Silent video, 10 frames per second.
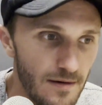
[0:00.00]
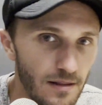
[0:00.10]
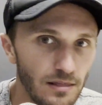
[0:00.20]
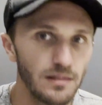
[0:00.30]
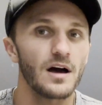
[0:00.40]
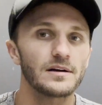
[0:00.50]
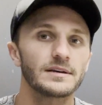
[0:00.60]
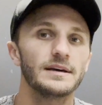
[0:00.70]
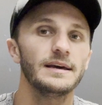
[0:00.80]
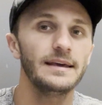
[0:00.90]
lock
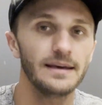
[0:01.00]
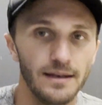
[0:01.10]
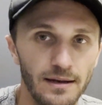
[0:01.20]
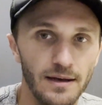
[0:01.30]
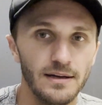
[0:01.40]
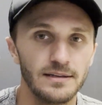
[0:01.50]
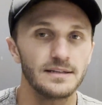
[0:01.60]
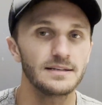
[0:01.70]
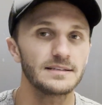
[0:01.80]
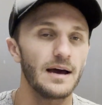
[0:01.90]
in to
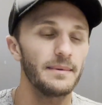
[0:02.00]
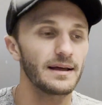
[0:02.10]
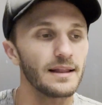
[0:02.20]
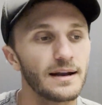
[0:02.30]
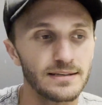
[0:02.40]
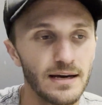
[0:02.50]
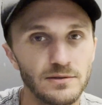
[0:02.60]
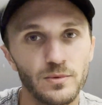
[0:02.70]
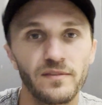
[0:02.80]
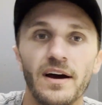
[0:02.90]
the timing. A lot of times
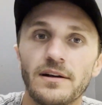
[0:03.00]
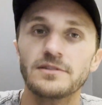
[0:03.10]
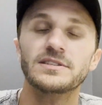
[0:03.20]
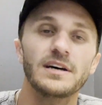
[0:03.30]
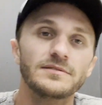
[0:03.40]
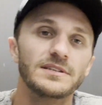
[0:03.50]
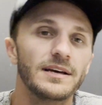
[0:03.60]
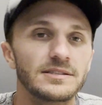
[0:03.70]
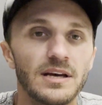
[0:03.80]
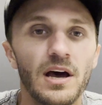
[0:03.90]
we find ourselves
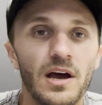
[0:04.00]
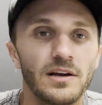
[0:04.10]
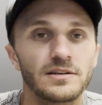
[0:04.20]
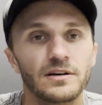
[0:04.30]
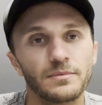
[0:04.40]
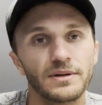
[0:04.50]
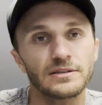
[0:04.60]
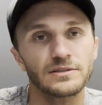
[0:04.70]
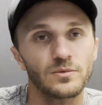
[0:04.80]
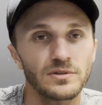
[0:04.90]
as guitar
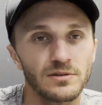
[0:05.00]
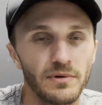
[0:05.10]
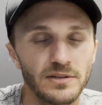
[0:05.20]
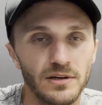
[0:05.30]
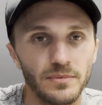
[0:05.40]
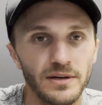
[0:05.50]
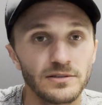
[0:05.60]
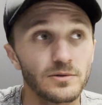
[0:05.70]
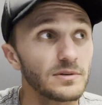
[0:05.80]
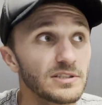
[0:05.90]
players and worship guitar players,
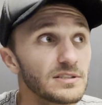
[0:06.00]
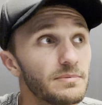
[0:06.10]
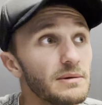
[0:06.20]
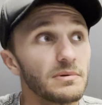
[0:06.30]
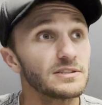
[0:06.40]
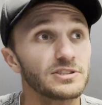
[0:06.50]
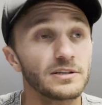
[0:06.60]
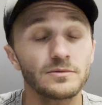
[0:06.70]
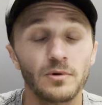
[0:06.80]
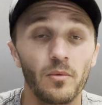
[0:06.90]
or just people in
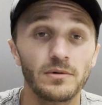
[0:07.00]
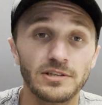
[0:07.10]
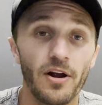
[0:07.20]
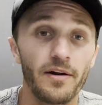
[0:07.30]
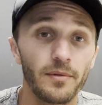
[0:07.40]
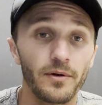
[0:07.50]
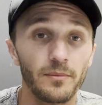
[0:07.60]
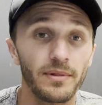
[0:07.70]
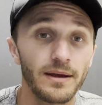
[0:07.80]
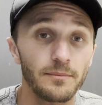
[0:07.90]
general, when we're trying to learn
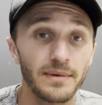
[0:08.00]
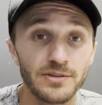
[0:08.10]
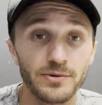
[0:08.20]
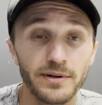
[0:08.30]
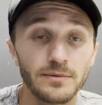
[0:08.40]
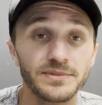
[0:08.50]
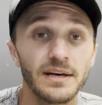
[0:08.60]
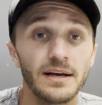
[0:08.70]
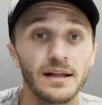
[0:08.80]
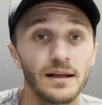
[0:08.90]
to play with metronomes.
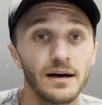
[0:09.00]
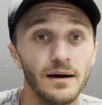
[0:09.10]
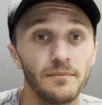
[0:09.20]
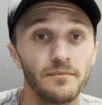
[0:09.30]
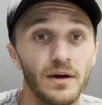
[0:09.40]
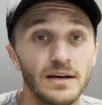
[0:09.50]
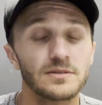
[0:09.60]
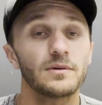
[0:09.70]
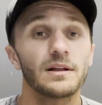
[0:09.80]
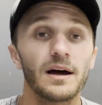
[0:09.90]
I
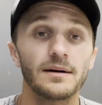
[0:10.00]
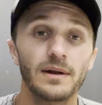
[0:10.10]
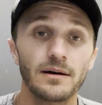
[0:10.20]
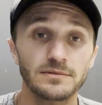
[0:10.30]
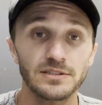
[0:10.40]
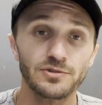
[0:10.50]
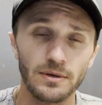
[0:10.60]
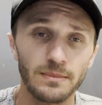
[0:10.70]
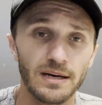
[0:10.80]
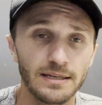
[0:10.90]
saw it a lot when I was in
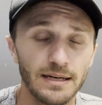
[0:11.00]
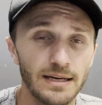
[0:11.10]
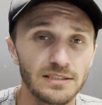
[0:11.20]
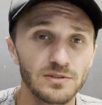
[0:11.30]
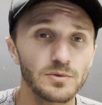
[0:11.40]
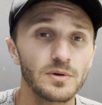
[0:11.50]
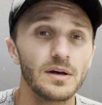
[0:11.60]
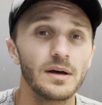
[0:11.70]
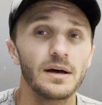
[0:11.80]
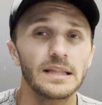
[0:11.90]
drumline in high school,
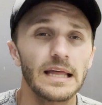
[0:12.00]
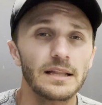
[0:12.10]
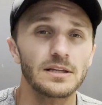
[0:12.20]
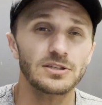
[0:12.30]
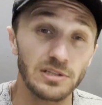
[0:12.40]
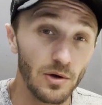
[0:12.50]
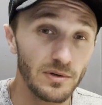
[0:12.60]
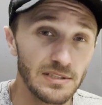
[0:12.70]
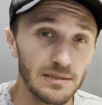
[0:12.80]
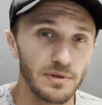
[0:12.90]
that the slower
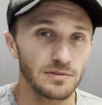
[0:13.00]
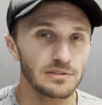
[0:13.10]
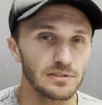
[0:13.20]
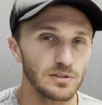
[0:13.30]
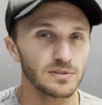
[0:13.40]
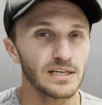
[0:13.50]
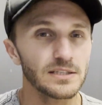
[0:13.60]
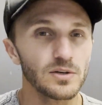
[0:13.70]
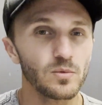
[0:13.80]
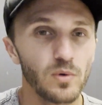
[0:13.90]
tempos, you tend
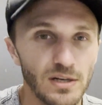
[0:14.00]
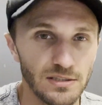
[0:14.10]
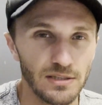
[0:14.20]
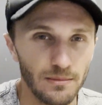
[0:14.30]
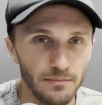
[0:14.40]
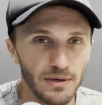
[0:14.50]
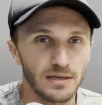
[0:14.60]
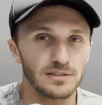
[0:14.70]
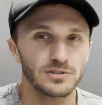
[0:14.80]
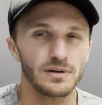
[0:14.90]
to rush them
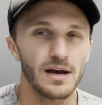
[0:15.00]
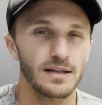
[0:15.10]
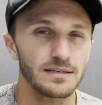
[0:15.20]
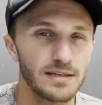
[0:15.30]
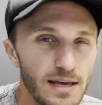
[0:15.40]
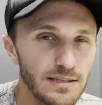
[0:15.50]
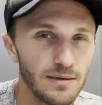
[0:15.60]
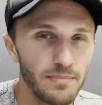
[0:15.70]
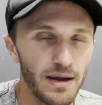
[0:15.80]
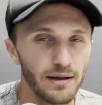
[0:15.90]
because you're not
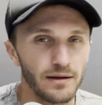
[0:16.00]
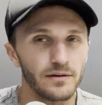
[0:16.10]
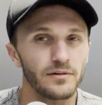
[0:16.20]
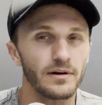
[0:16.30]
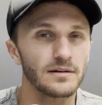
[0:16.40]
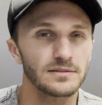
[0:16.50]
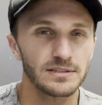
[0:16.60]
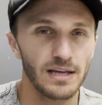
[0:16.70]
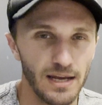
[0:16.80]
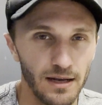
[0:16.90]
anticipating and you're not
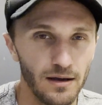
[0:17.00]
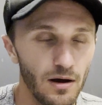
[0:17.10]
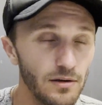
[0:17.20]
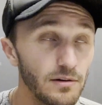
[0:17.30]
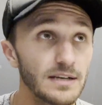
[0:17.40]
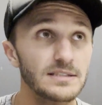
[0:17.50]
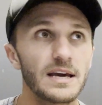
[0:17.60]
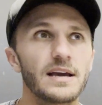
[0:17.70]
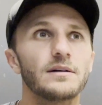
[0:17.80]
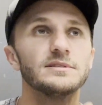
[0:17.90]
staying
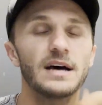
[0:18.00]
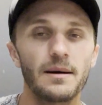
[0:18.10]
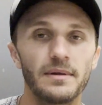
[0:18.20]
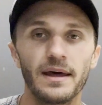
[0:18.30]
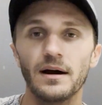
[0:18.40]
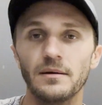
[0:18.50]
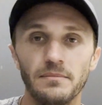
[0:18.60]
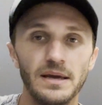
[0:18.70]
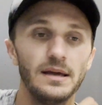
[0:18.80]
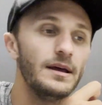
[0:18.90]
on top of that
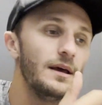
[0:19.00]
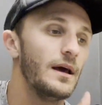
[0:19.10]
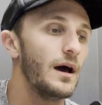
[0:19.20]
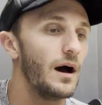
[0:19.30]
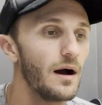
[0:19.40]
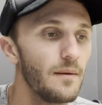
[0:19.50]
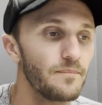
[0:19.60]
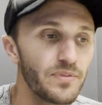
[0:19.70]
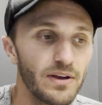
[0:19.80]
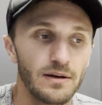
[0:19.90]
upbeat.
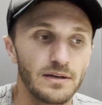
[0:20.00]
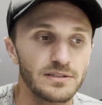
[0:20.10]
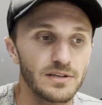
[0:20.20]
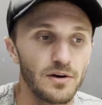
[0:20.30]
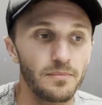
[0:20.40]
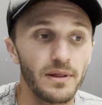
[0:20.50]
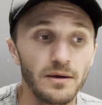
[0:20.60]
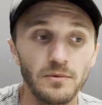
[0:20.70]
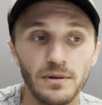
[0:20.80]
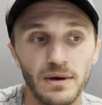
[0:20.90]
So playing
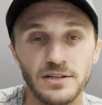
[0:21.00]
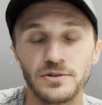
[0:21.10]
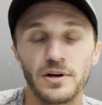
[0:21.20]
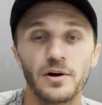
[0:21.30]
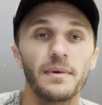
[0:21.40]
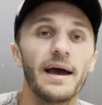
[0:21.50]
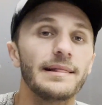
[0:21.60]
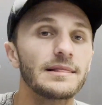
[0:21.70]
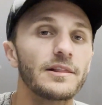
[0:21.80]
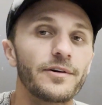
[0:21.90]
with a metronome
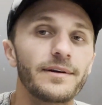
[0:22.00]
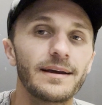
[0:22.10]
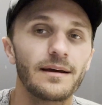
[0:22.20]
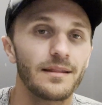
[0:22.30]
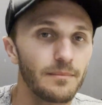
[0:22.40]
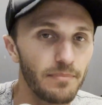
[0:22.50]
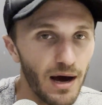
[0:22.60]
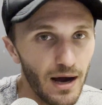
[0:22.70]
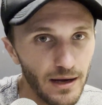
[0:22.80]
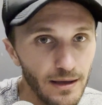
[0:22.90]
and learning the
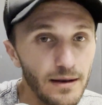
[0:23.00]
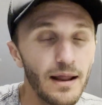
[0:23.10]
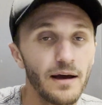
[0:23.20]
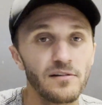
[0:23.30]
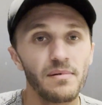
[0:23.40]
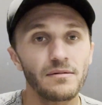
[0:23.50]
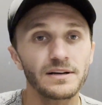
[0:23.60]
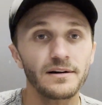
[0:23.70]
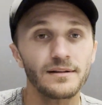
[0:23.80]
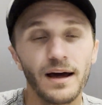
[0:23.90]
pocket. Now, you've probably
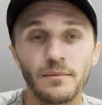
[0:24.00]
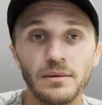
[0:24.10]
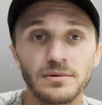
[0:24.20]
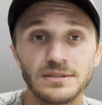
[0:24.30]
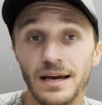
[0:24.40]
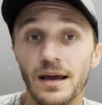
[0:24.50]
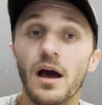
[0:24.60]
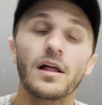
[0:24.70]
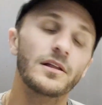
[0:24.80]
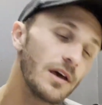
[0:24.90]
heard a lot of people say,
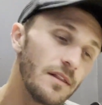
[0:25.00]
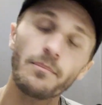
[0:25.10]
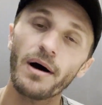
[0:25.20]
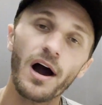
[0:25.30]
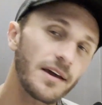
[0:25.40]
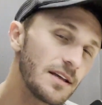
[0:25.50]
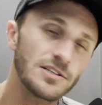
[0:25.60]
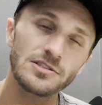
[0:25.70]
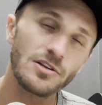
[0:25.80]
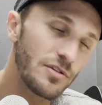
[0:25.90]
get in the pocket,
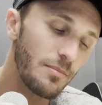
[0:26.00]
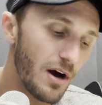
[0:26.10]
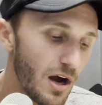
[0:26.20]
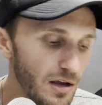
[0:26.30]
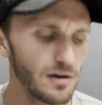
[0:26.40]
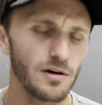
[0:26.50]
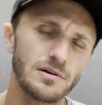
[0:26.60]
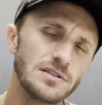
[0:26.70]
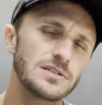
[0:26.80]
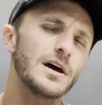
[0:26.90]
just learn the pocket. Oh,
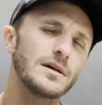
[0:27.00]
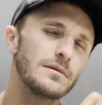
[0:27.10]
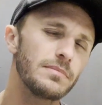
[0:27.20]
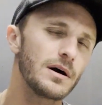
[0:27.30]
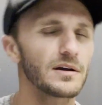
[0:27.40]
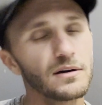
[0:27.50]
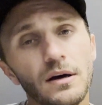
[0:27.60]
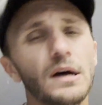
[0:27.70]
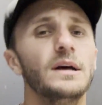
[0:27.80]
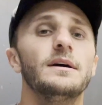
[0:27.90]
he's tight in the pocket,
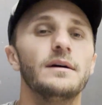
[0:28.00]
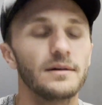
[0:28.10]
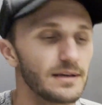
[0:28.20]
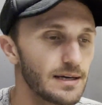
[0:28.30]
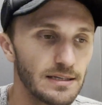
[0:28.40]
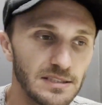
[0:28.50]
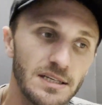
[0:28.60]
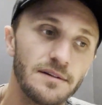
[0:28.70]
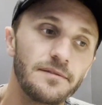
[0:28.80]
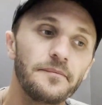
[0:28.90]
all that kind of
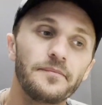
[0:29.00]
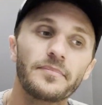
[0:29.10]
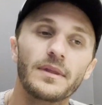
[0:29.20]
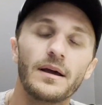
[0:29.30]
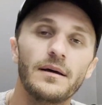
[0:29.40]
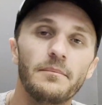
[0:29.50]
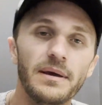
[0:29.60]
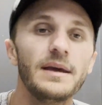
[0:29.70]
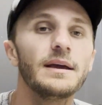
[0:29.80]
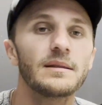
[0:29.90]
stuff.
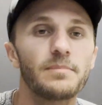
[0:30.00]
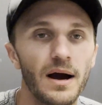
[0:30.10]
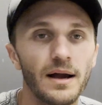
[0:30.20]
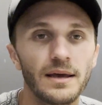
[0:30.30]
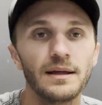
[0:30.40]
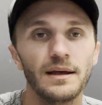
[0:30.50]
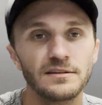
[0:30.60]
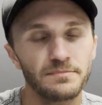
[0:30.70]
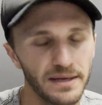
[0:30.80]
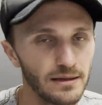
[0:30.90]
Being in the pocket is
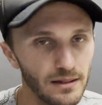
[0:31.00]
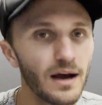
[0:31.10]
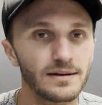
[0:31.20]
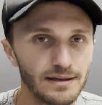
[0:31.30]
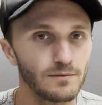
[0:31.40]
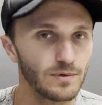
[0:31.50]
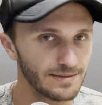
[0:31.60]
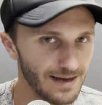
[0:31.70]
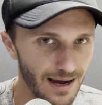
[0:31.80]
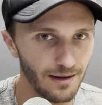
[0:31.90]
being locked in with
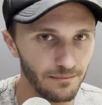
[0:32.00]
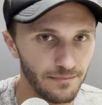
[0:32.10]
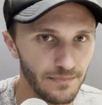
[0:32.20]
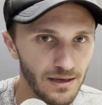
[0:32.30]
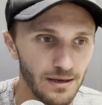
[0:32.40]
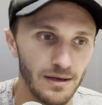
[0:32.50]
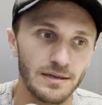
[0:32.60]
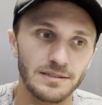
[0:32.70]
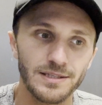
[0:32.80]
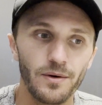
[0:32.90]
time.
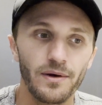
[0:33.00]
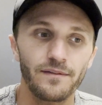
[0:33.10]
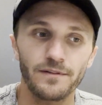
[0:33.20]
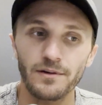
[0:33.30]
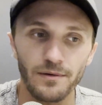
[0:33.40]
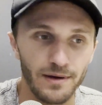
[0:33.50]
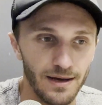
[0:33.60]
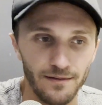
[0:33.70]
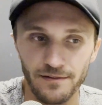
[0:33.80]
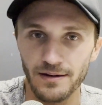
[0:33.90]
So if you don't
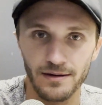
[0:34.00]
have